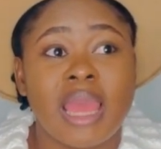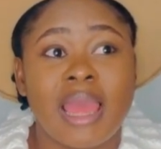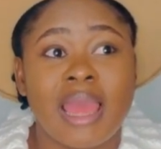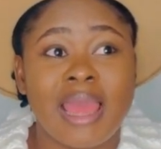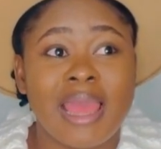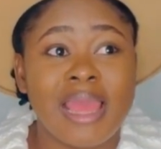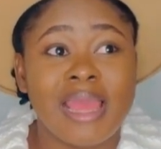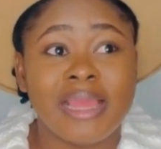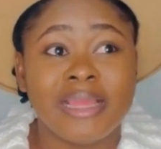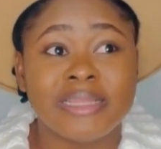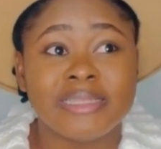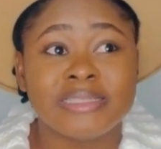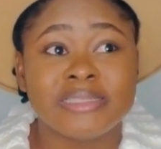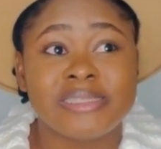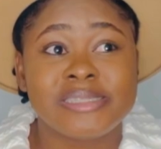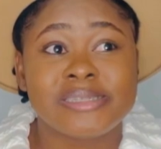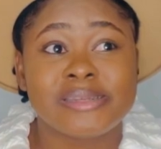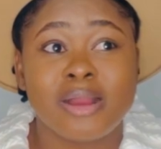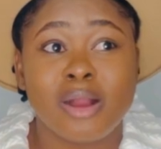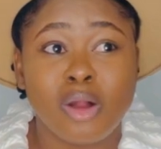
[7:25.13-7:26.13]

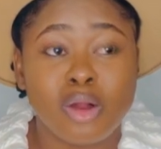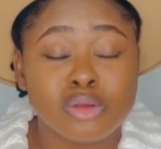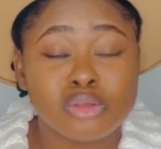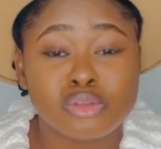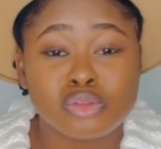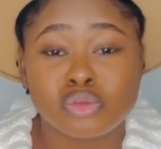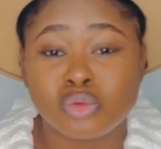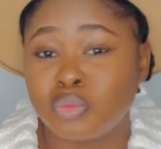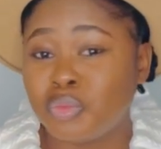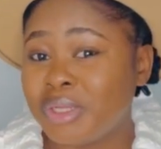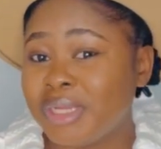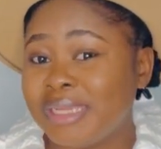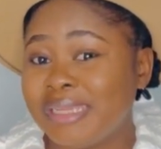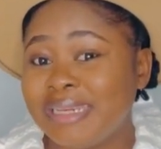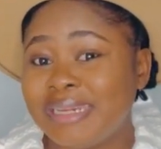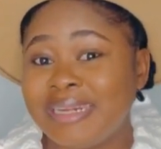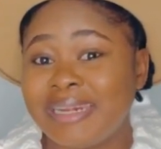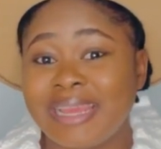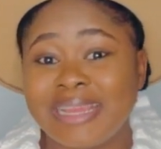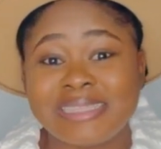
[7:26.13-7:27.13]
And also we
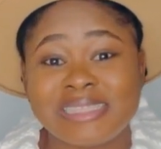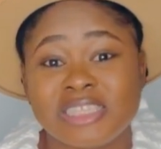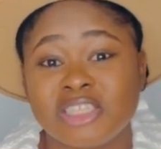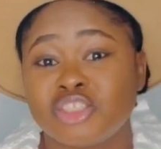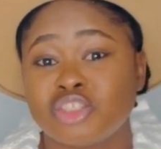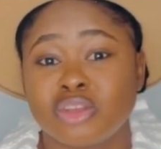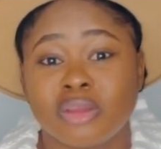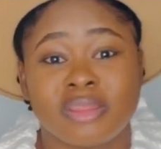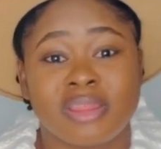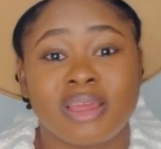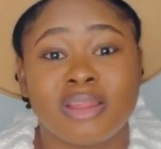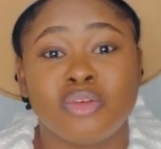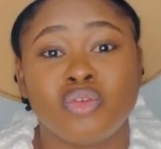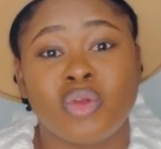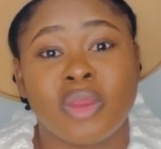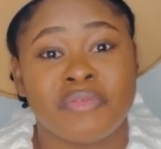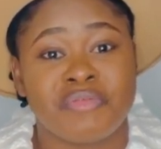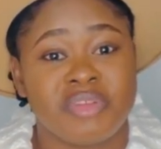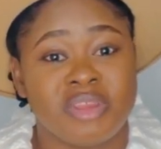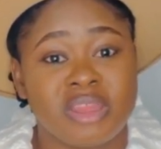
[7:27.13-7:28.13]
let each other know
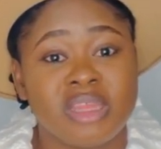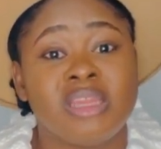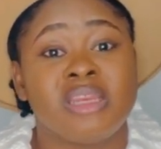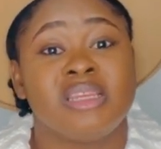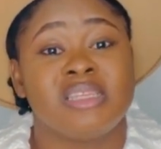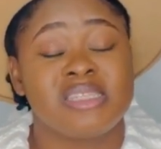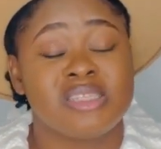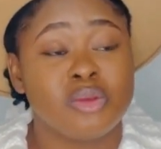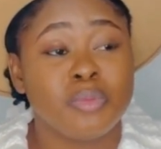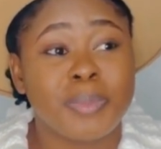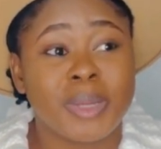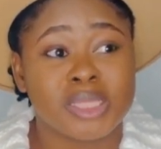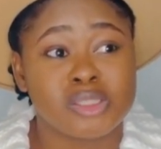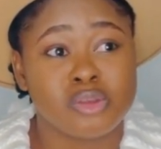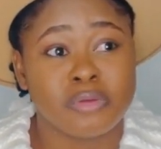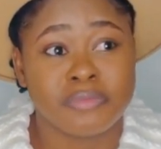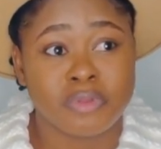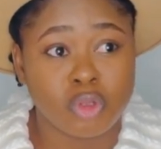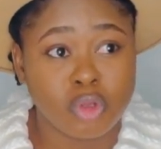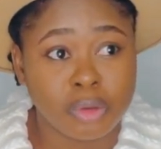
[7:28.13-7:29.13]
everything. It's still part
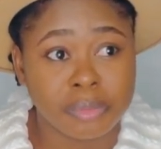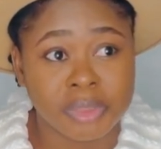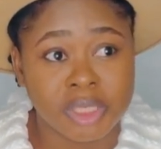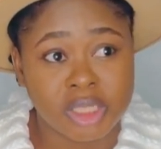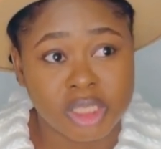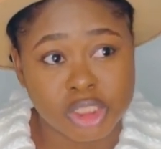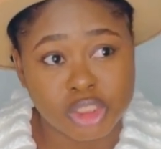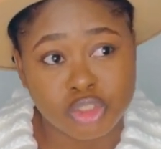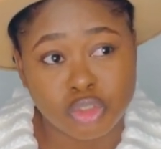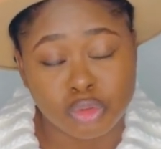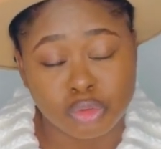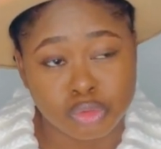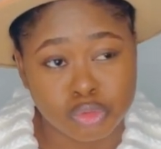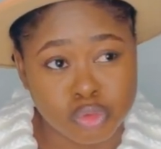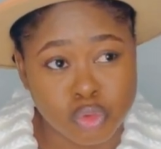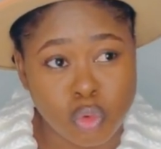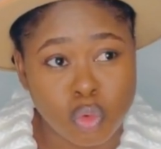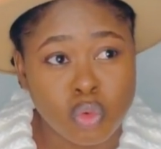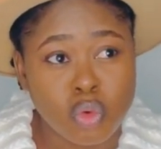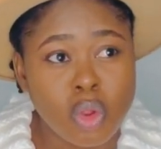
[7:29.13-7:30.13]
of the communication
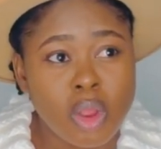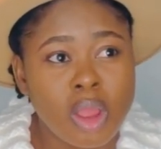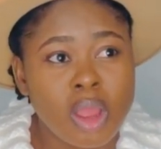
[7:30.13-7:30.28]
though.